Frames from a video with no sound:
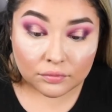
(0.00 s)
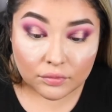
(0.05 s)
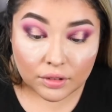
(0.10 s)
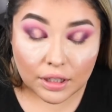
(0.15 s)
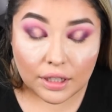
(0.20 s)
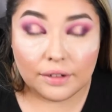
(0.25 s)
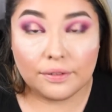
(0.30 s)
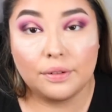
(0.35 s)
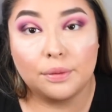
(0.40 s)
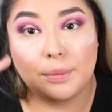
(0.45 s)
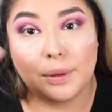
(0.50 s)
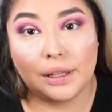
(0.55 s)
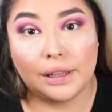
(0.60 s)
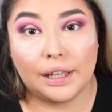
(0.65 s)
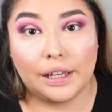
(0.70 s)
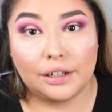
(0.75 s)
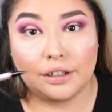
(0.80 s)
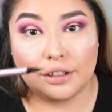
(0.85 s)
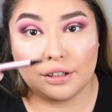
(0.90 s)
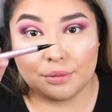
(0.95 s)
And for my
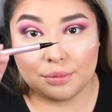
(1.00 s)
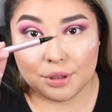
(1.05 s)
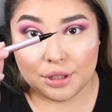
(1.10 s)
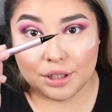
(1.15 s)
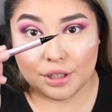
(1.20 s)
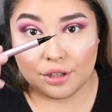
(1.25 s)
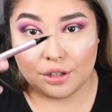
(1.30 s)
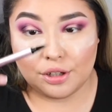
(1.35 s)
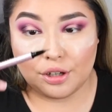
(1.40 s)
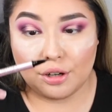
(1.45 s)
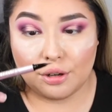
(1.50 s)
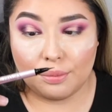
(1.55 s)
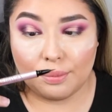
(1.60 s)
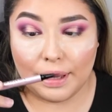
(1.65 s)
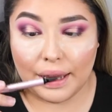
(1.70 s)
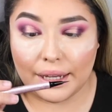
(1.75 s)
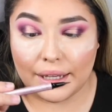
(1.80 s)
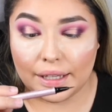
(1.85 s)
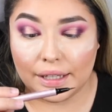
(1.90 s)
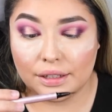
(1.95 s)
liner, I'm just gonna go
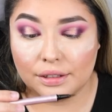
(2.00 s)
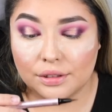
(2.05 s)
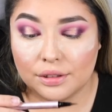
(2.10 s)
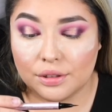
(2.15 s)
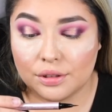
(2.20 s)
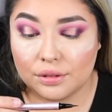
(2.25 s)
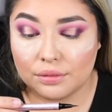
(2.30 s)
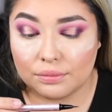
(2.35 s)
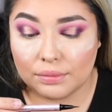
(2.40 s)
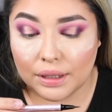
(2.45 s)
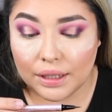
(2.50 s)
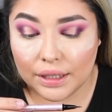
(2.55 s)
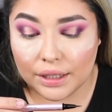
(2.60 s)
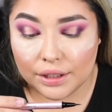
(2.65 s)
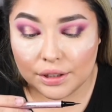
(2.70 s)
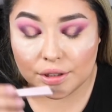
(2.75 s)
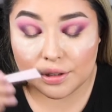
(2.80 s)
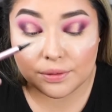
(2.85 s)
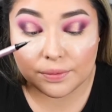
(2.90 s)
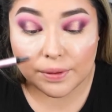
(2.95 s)
back into my
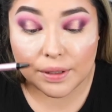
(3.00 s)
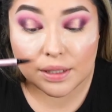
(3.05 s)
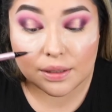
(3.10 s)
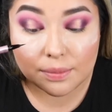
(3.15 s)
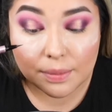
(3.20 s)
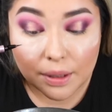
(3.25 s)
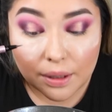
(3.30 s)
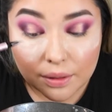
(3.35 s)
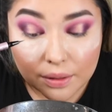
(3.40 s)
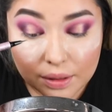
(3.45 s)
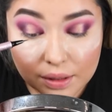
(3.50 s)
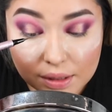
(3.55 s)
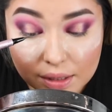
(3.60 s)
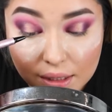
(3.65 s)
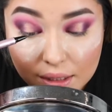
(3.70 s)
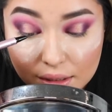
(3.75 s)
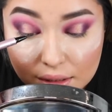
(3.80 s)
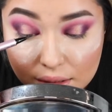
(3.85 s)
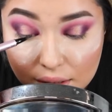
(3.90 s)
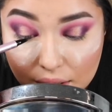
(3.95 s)
Too Faced Better Than
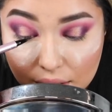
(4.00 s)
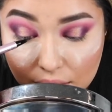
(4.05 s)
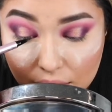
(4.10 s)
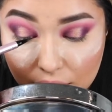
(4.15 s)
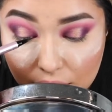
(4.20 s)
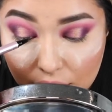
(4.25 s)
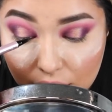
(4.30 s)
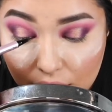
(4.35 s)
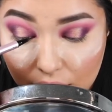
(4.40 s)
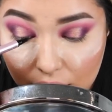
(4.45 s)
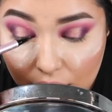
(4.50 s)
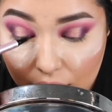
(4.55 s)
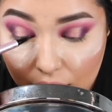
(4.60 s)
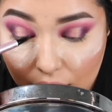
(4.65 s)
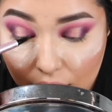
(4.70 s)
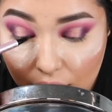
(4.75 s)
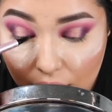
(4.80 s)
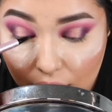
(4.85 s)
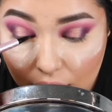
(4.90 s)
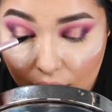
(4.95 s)
Sex liner.
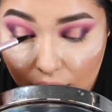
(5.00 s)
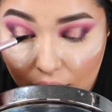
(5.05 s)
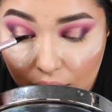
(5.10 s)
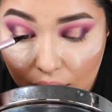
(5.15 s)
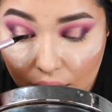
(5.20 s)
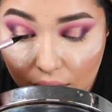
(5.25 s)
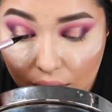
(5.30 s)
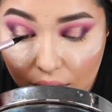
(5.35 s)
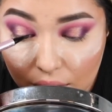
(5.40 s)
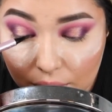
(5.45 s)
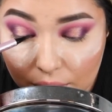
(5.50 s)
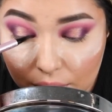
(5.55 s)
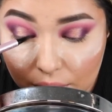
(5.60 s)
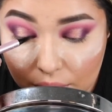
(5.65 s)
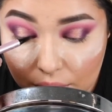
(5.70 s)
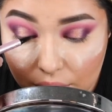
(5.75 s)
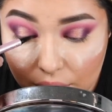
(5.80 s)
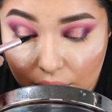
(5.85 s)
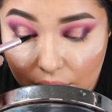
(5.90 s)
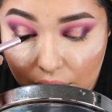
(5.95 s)
I've
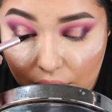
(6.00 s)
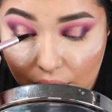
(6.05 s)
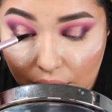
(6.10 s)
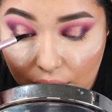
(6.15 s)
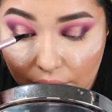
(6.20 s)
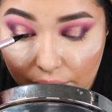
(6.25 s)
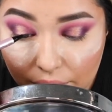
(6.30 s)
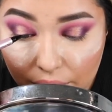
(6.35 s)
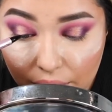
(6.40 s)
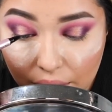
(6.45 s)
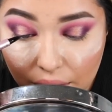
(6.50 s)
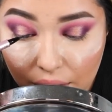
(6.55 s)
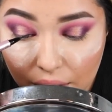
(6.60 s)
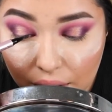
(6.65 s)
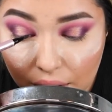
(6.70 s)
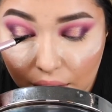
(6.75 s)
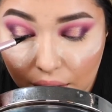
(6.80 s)
been really loving it.